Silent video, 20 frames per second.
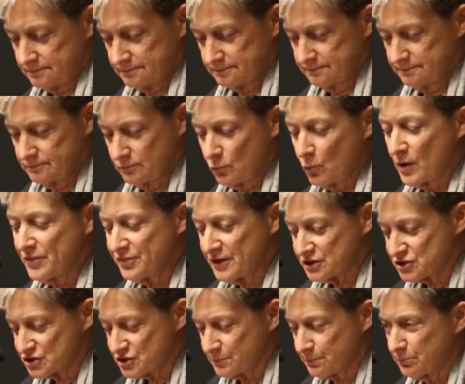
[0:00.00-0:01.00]
one that
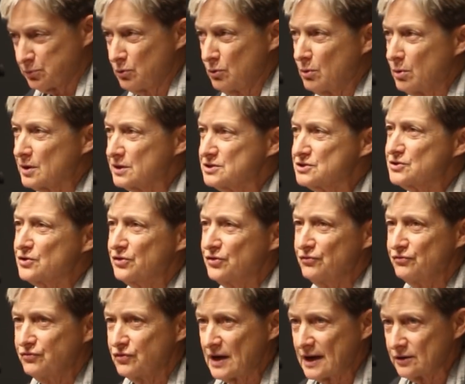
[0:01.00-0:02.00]
supports the
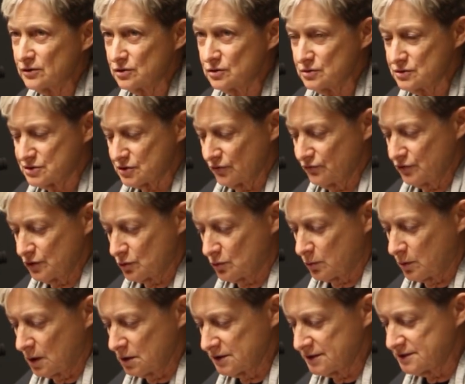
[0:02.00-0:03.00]
values of
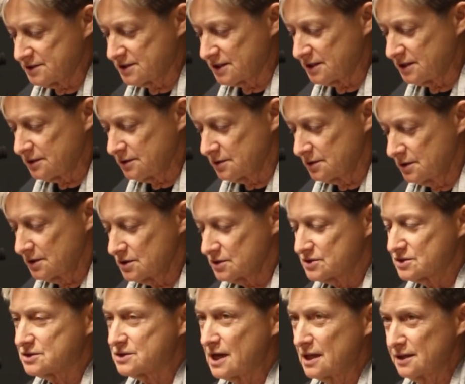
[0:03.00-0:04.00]
equality,
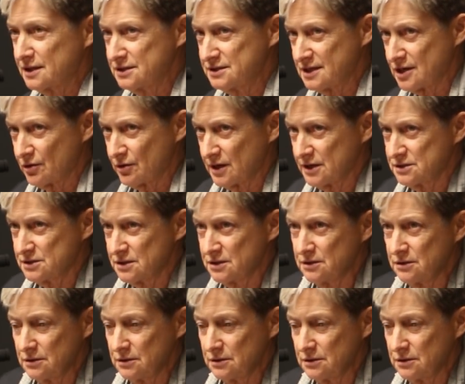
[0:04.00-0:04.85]
solidarity,